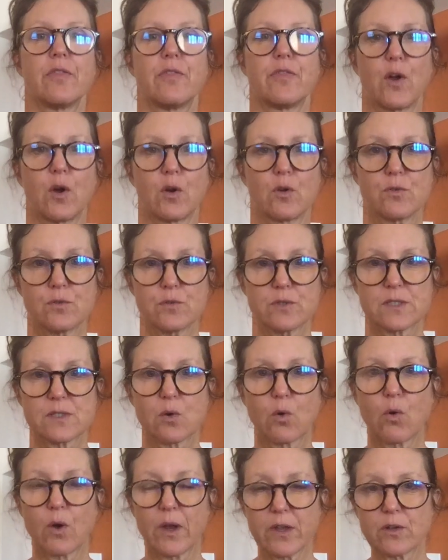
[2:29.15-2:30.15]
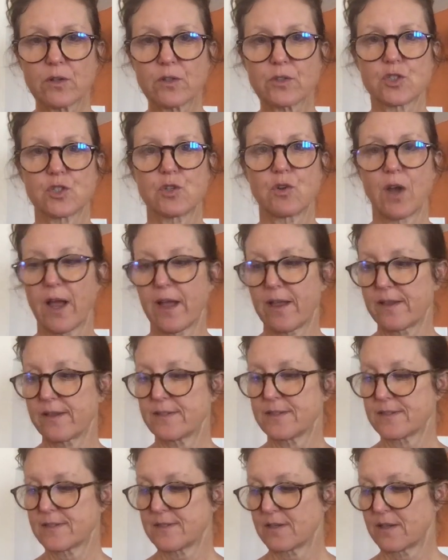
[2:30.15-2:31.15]
Those oils, you
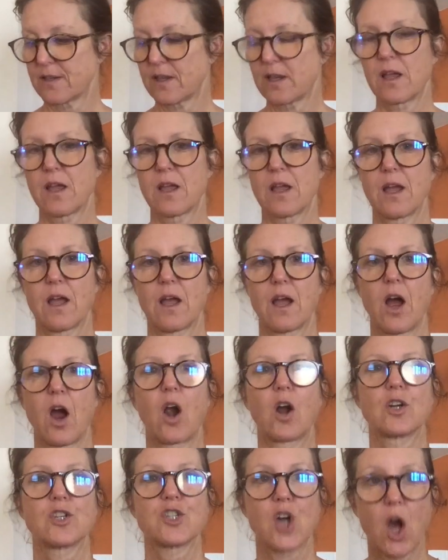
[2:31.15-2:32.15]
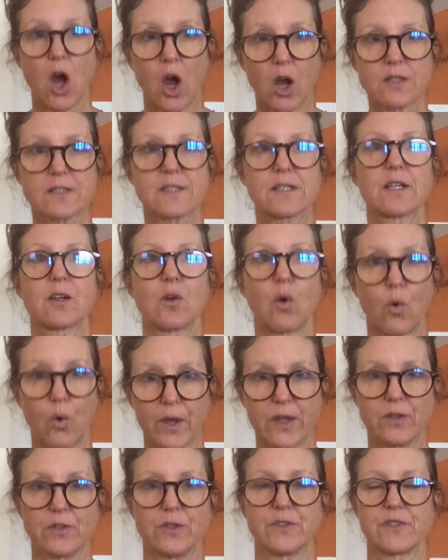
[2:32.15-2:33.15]
guys, are toxic
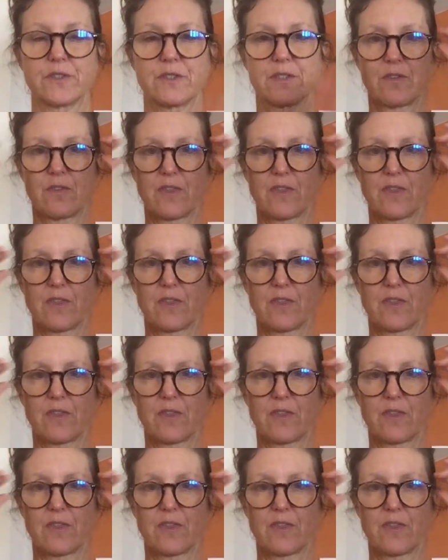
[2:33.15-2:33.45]
oils.